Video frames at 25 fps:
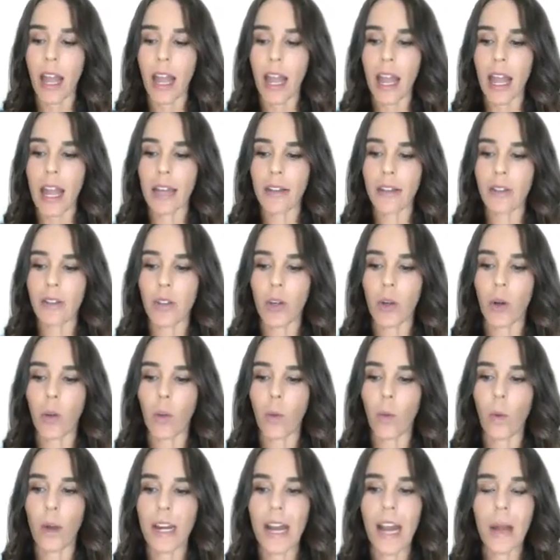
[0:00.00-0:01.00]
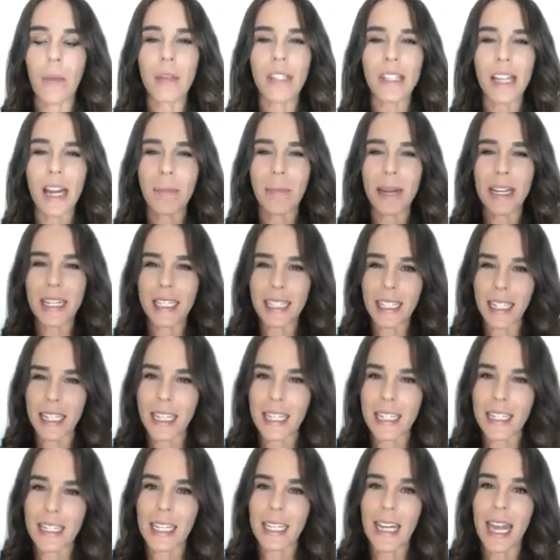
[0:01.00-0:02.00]
And so when I was at my
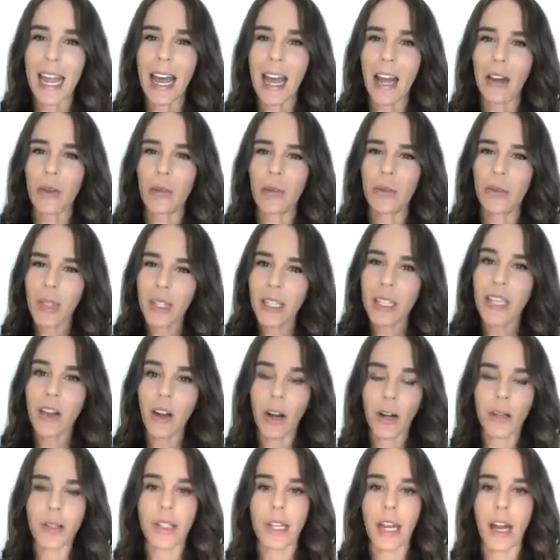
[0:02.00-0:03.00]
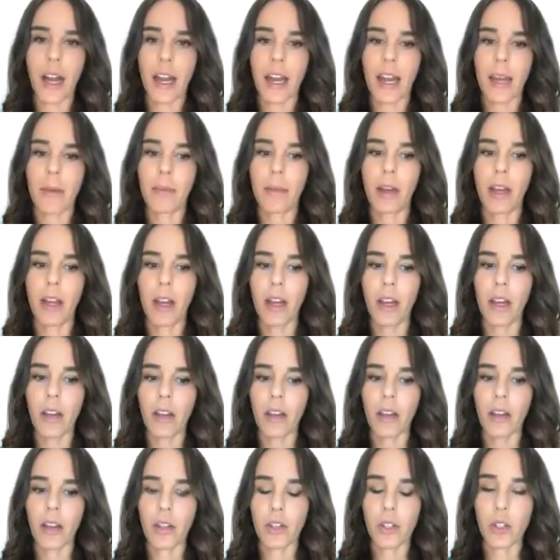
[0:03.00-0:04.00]
sickest and I had a really hard time
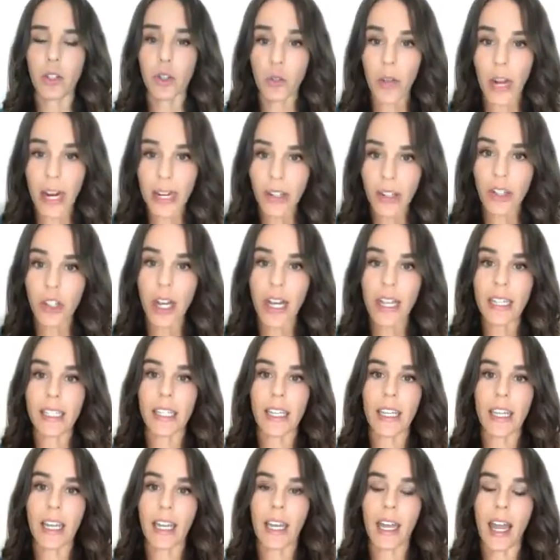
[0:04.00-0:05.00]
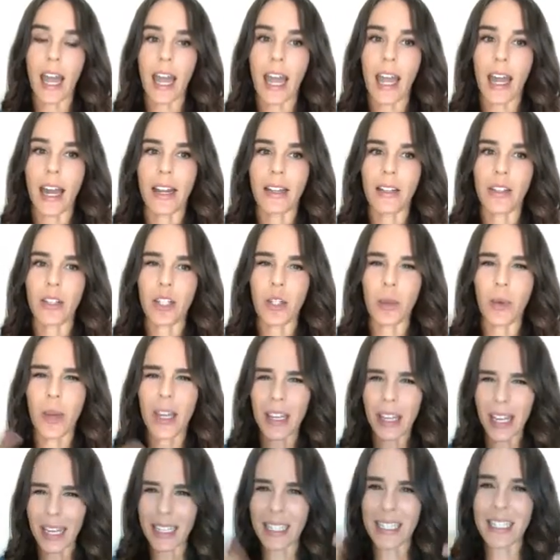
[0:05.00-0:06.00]
strategizing and
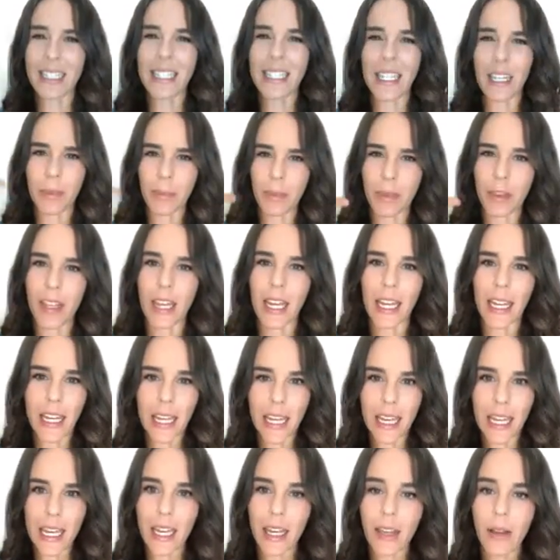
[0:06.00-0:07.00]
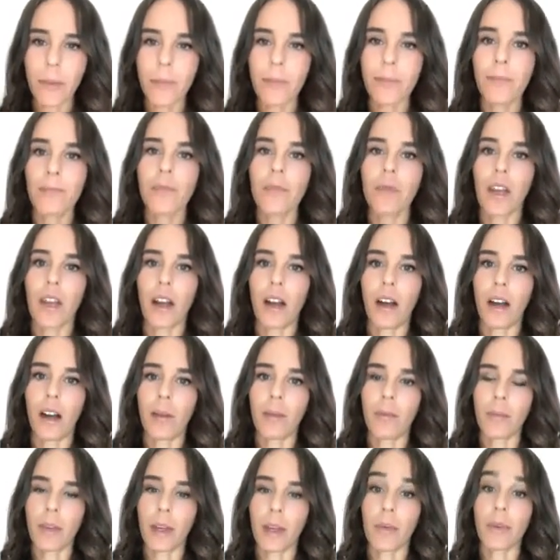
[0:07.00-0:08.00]
doing like deep thinking,
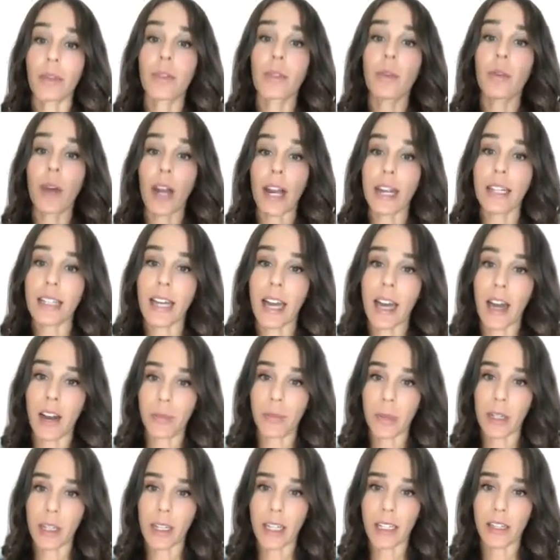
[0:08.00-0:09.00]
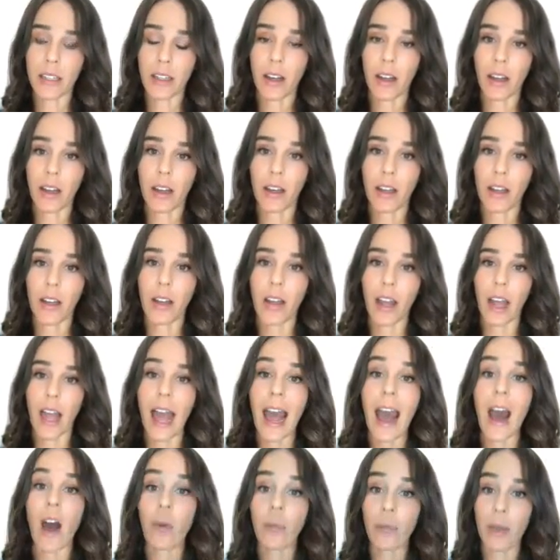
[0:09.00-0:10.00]
it was great to have Manisa
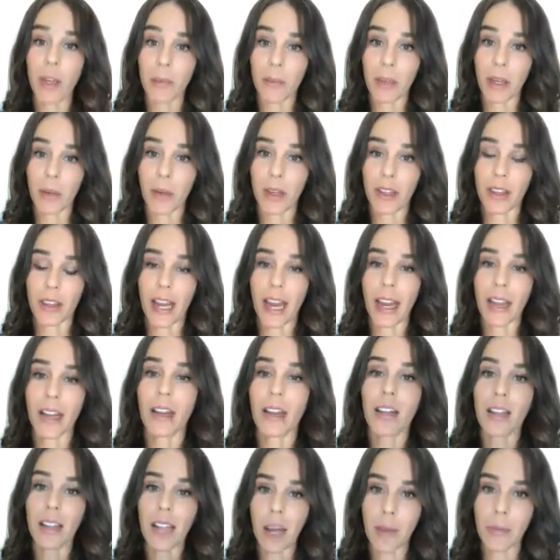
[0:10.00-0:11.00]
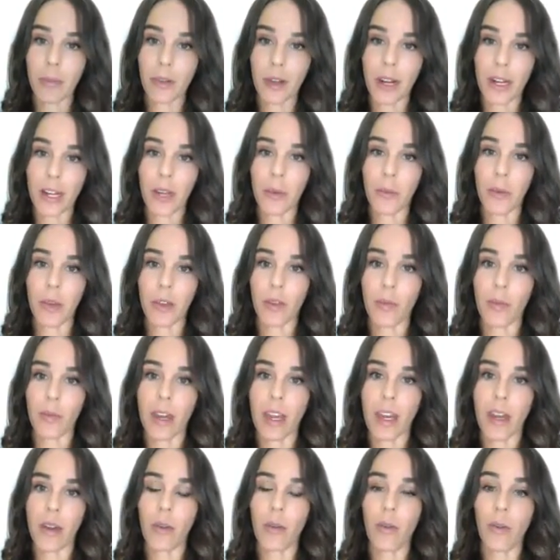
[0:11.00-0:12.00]
helping me with that and collaborating with
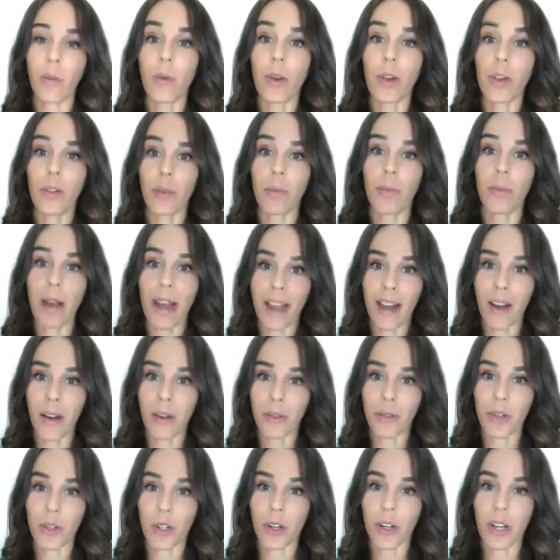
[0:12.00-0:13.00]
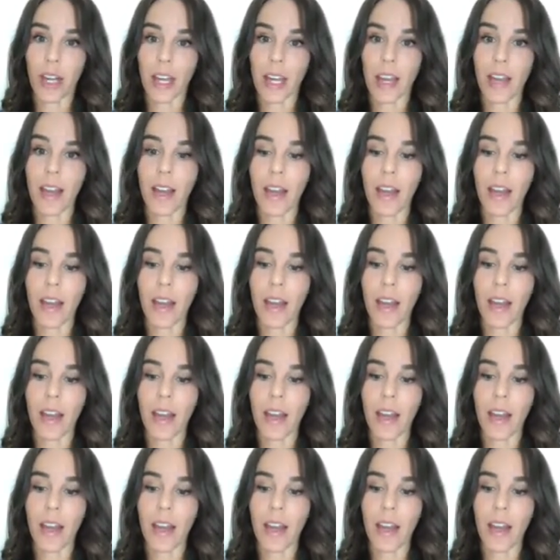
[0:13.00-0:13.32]
me with my health journey.